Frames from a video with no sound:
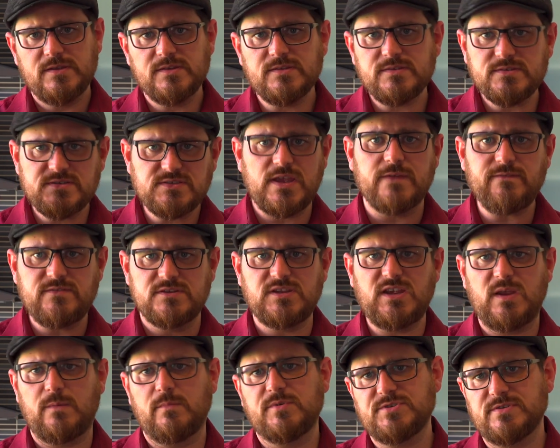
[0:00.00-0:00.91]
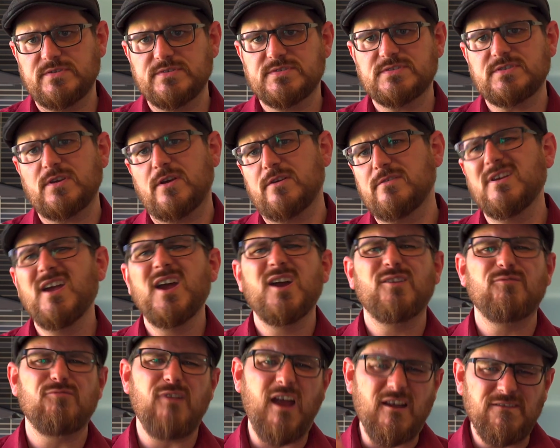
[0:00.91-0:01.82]
70 images, so
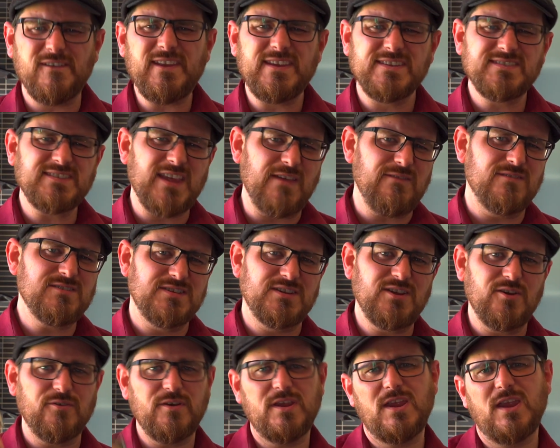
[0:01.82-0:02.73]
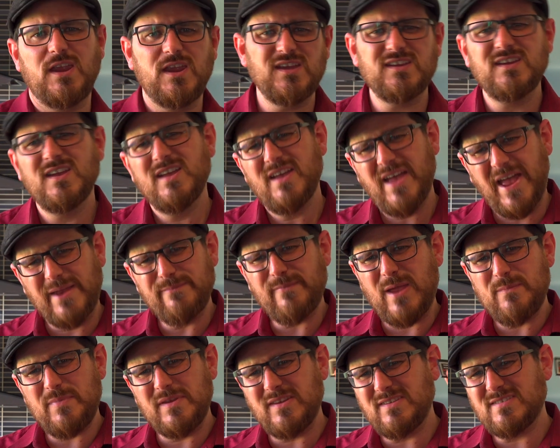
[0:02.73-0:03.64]
roughly 70 on here and
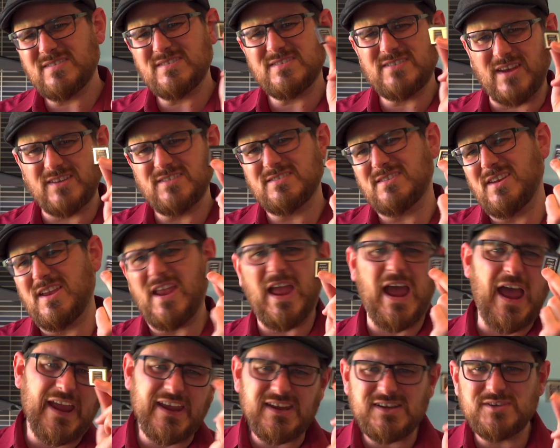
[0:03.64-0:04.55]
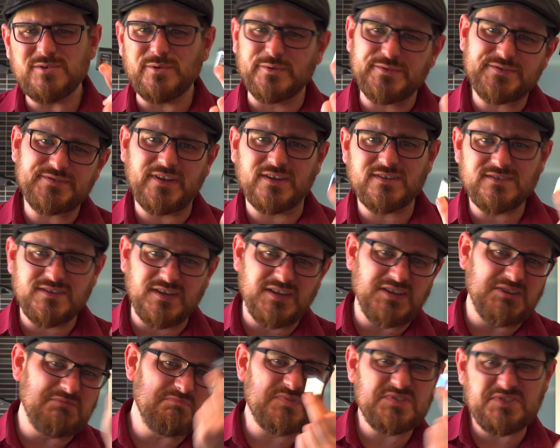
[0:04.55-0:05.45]
maybe 68 or
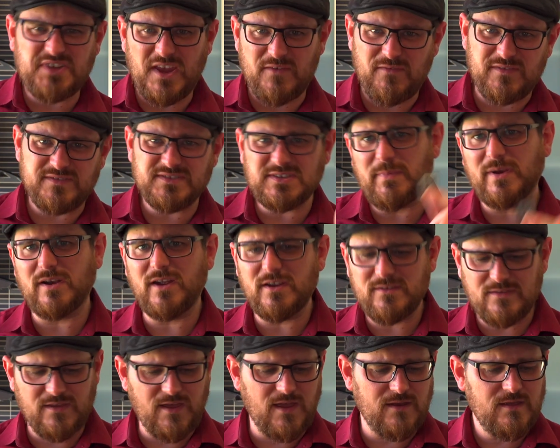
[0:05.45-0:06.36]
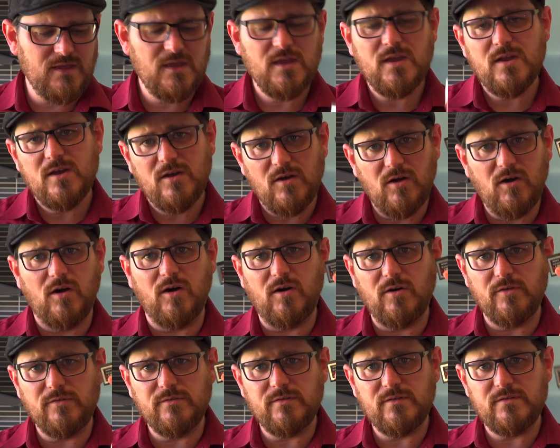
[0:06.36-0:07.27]
67, something like that,
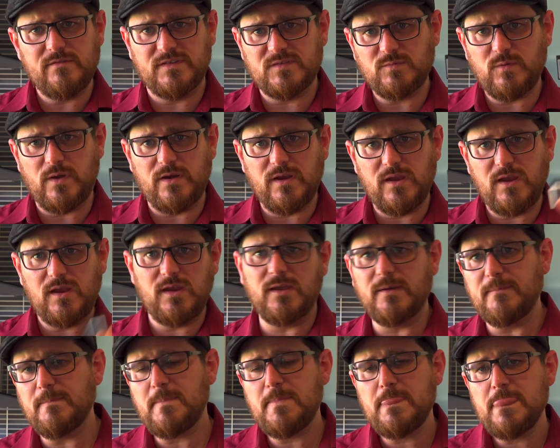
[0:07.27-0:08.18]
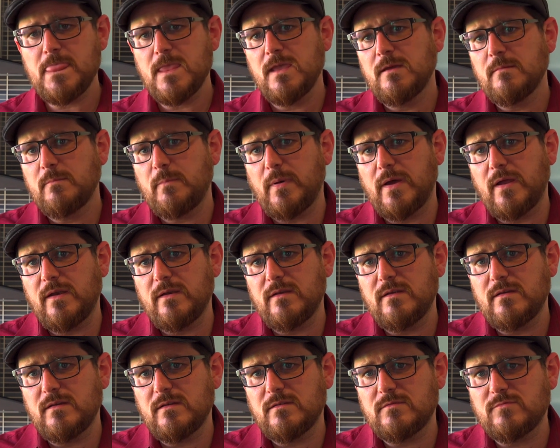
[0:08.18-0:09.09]
on this one here. But
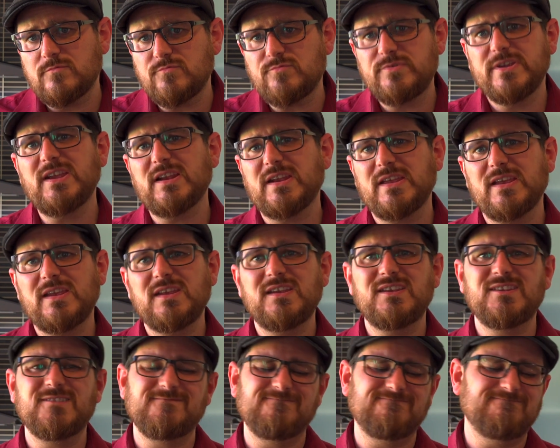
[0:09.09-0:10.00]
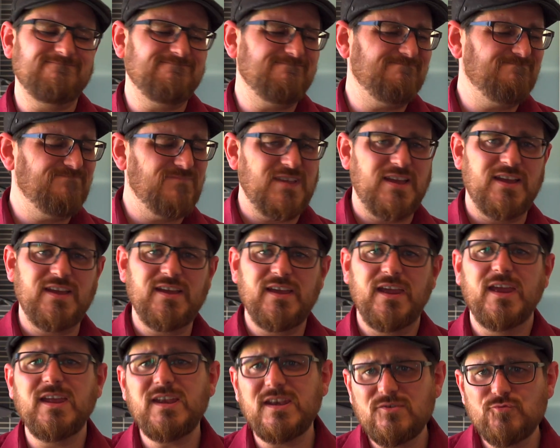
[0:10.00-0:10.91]
really,
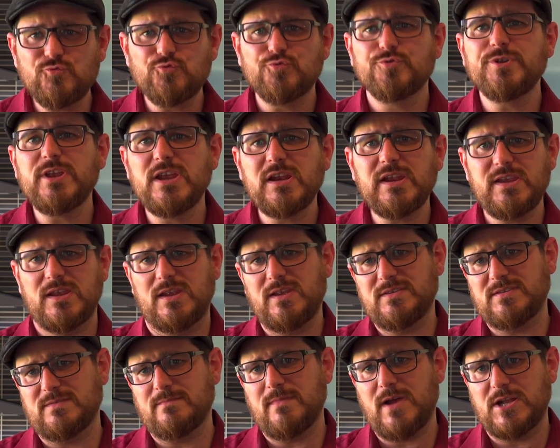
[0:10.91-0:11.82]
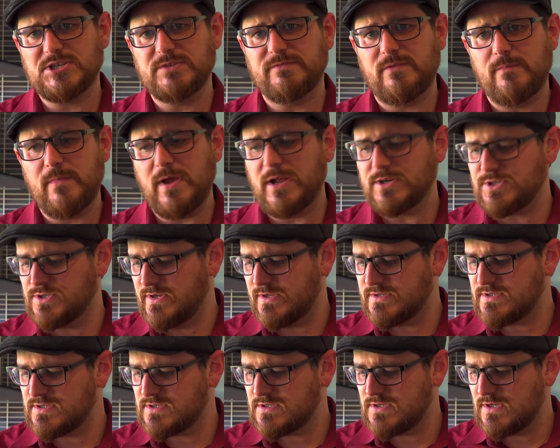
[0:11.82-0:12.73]
it really is a much of a
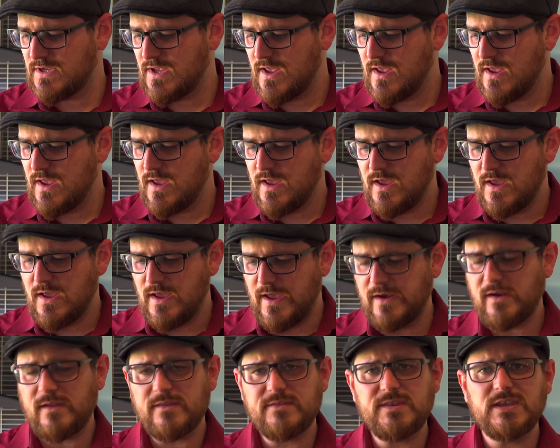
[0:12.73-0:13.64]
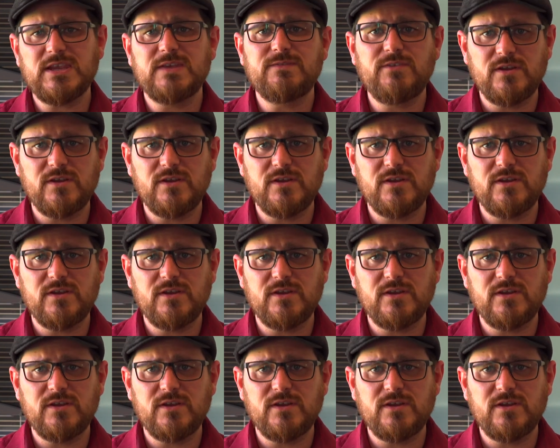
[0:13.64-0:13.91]
muchness. And I think if you're